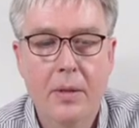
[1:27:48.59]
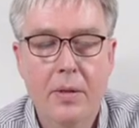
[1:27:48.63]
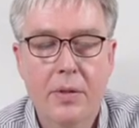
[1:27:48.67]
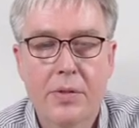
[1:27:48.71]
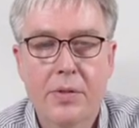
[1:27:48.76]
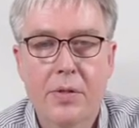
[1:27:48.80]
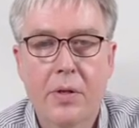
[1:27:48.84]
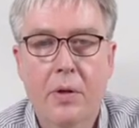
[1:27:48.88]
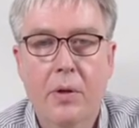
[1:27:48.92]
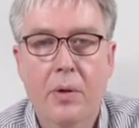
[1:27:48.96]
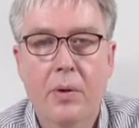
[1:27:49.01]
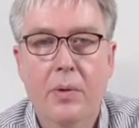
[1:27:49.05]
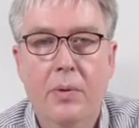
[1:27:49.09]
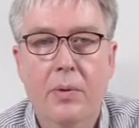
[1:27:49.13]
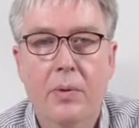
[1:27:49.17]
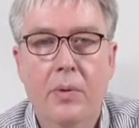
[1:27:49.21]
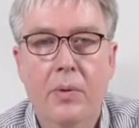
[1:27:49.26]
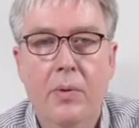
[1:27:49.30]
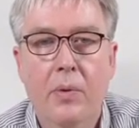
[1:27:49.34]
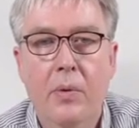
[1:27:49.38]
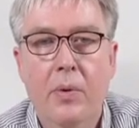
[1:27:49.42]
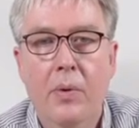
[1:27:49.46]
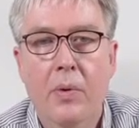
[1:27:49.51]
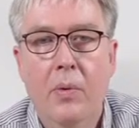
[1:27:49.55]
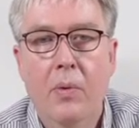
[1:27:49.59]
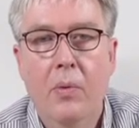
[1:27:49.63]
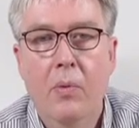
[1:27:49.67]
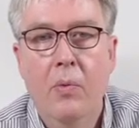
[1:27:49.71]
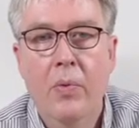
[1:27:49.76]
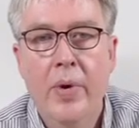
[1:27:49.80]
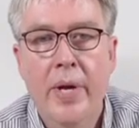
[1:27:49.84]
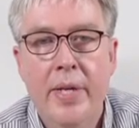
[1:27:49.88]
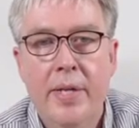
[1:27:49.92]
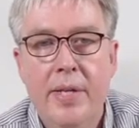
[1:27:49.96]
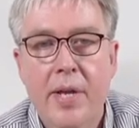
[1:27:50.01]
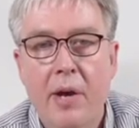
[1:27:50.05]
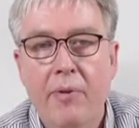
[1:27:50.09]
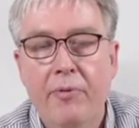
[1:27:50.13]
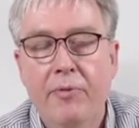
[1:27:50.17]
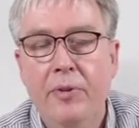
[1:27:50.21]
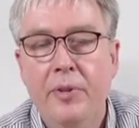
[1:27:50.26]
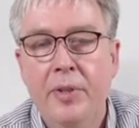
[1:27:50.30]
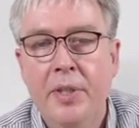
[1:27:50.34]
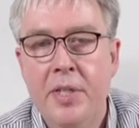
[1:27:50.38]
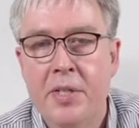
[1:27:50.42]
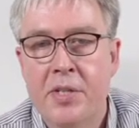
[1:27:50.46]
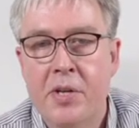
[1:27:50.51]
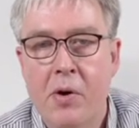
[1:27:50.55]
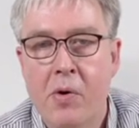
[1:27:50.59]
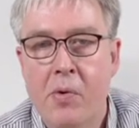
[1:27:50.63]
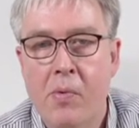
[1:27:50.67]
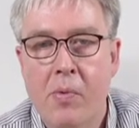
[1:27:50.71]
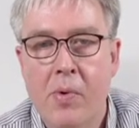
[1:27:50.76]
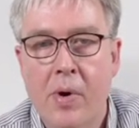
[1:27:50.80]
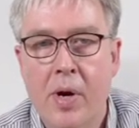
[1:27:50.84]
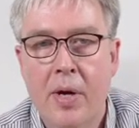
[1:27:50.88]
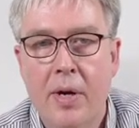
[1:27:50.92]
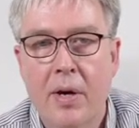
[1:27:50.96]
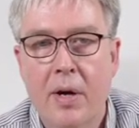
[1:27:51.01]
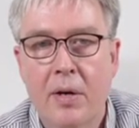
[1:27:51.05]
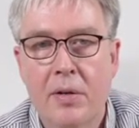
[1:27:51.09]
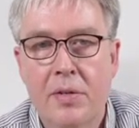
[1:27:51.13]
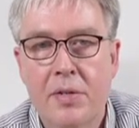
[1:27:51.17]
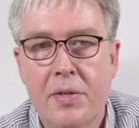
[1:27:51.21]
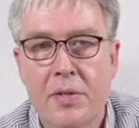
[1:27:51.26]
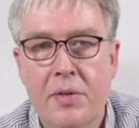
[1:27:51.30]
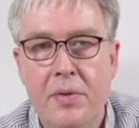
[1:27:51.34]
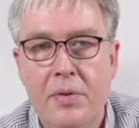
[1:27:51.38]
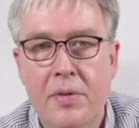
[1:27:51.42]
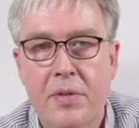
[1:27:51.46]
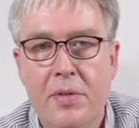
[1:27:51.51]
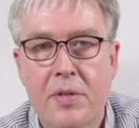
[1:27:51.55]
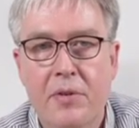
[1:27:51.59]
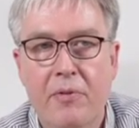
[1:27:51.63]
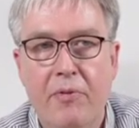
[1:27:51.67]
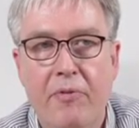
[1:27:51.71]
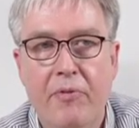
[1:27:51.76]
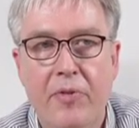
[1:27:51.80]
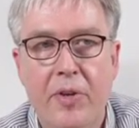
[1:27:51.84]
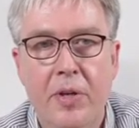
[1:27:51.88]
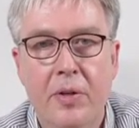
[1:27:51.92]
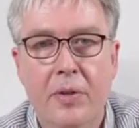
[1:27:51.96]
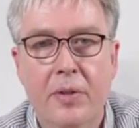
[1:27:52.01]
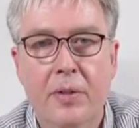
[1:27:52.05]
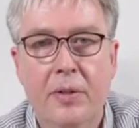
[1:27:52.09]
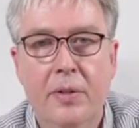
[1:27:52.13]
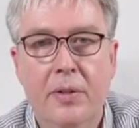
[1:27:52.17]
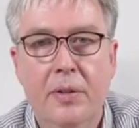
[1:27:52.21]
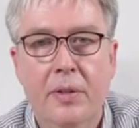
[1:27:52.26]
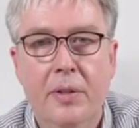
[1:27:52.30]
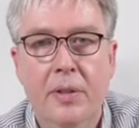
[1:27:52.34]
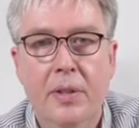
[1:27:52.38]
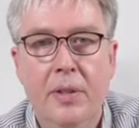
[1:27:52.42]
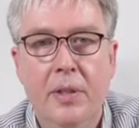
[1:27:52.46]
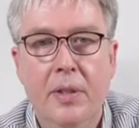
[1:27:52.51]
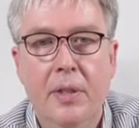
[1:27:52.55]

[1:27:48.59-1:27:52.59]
So we definitely don't want our students to feel